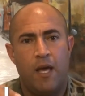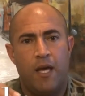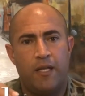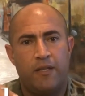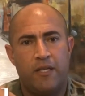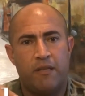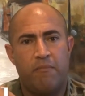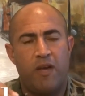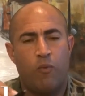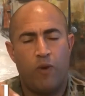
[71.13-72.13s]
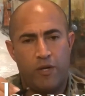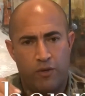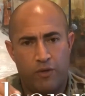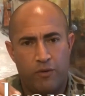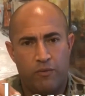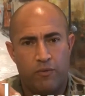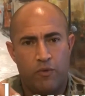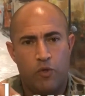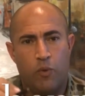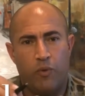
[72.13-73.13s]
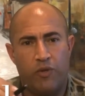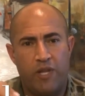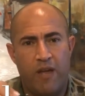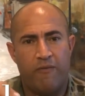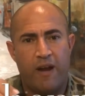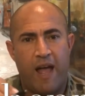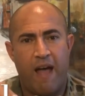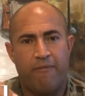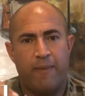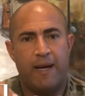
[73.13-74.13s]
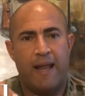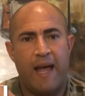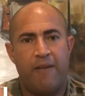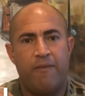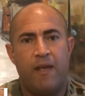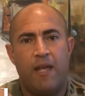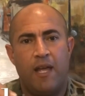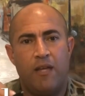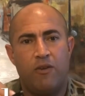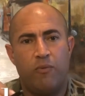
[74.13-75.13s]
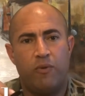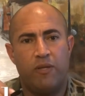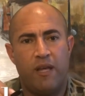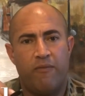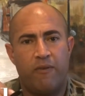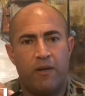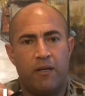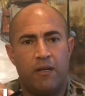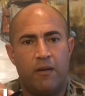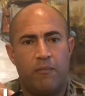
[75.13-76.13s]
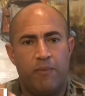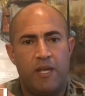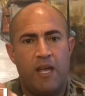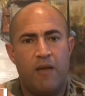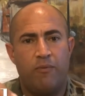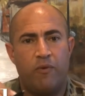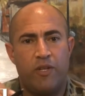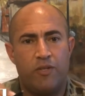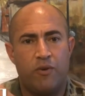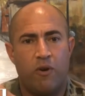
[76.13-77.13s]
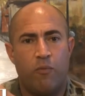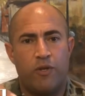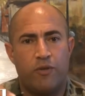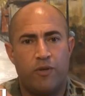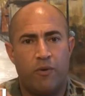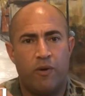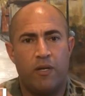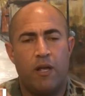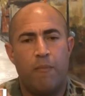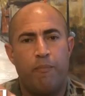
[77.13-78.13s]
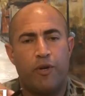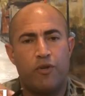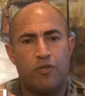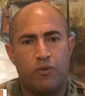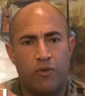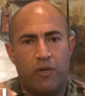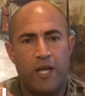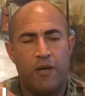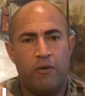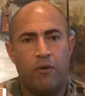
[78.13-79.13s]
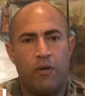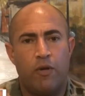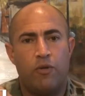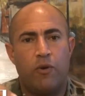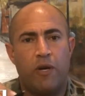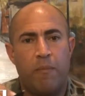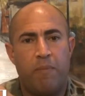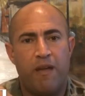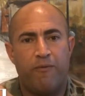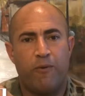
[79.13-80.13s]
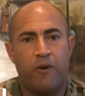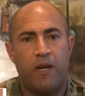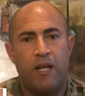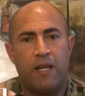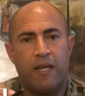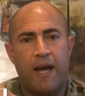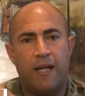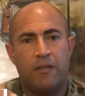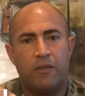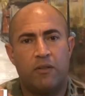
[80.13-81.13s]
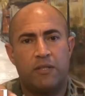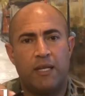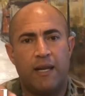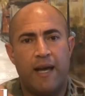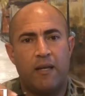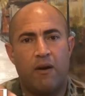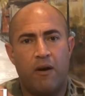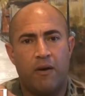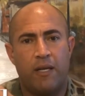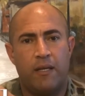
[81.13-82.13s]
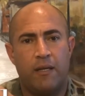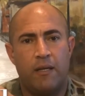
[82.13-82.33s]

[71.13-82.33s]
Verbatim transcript: It doesn't matter what you do, you will never have my life, and you will never be able to enjoy what you're doing, because sooner or later, you're gonna pay for it. God doesn't like ugly.